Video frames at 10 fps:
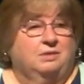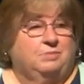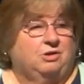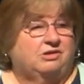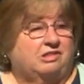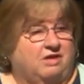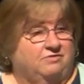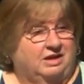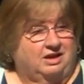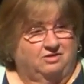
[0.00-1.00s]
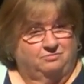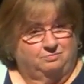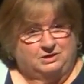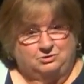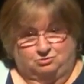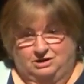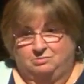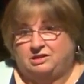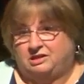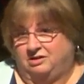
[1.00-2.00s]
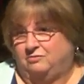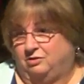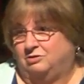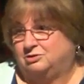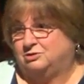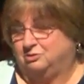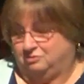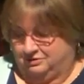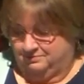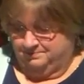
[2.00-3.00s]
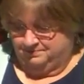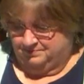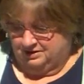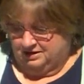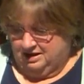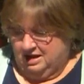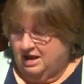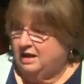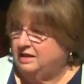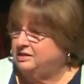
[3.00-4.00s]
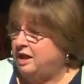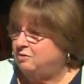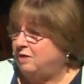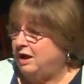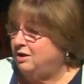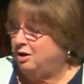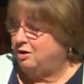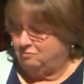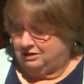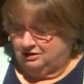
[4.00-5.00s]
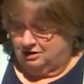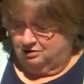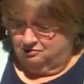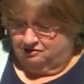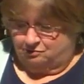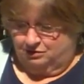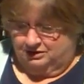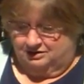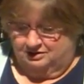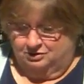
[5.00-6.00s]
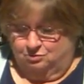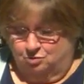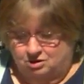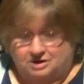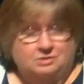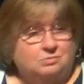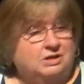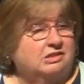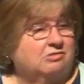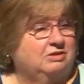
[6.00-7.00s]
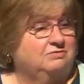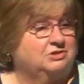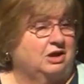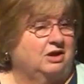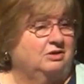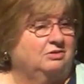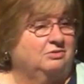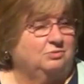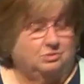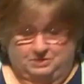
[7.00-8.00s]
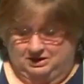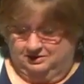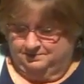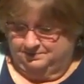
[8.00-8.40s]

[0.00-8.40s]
Parents often have big dreams for their children. And Zechariah already knows what the work and ministry of John will be.